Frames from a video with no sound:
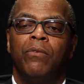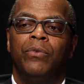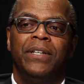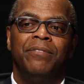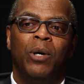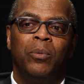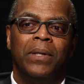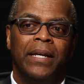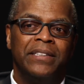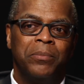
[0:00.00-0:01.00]
We've
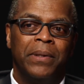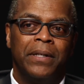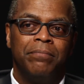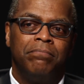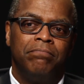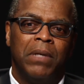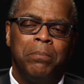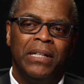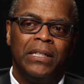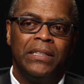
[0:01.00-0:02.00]
mobilized about
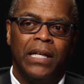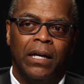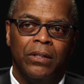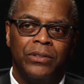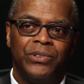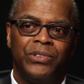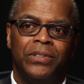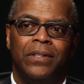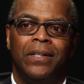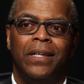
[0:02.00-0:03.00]
$1
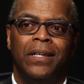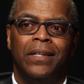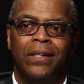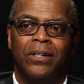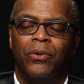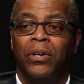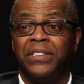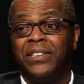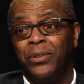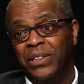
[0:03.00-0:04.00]
billion
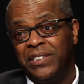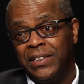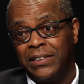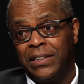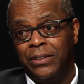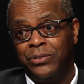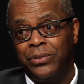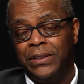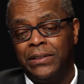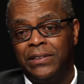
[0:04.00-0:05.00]
across 36
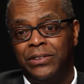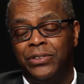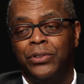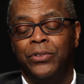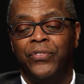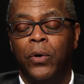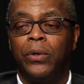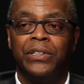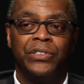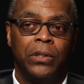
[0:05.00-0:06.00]
countries to
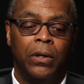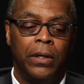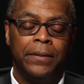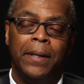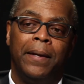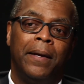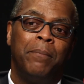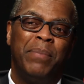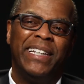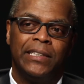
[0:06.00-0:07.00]
focus on
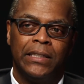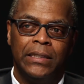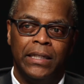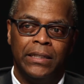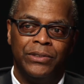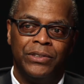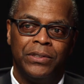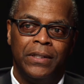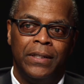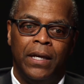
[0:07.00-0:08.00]
basic
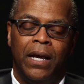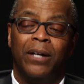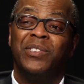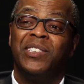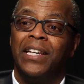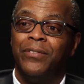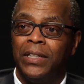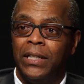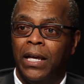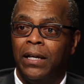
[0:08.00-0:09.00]
needs of
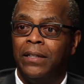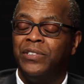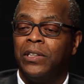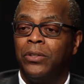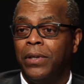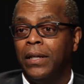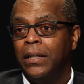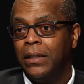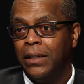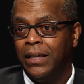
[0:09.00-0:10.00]
saving lives and
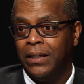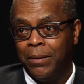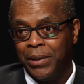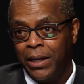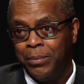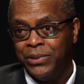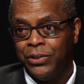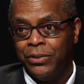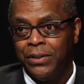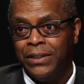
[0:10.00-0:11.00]
creating economic
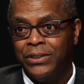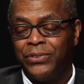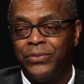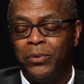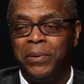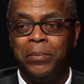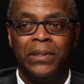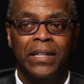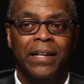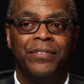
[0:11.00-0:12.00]
opportunities for people
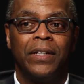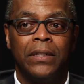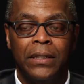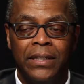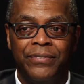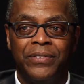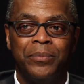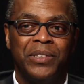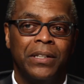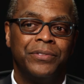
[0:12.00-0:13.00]
in Africa to lift
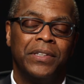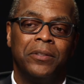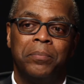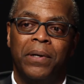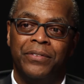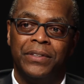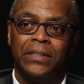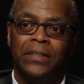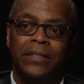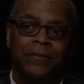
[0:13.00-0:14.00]
themselves out of poverty.